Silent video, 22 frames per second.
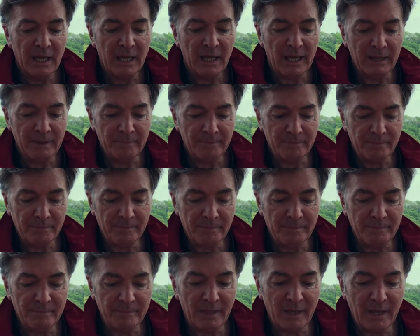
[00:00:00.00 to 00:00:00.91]

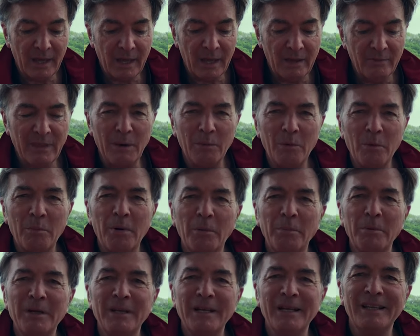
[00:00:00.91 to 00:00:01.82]
And that will
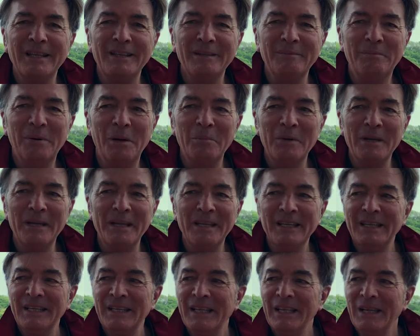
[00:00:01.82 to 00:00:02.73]
probably,
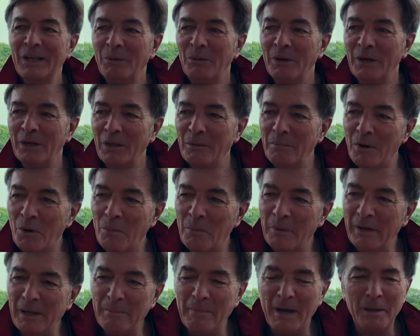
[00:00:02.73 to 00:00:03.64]
well, at the
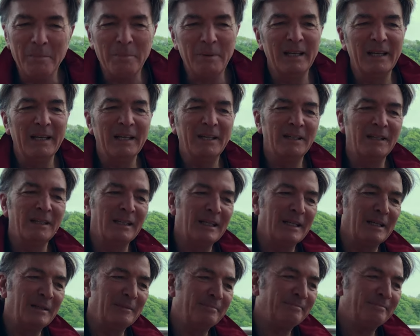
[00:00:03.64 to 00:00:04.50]
moment, it might be a little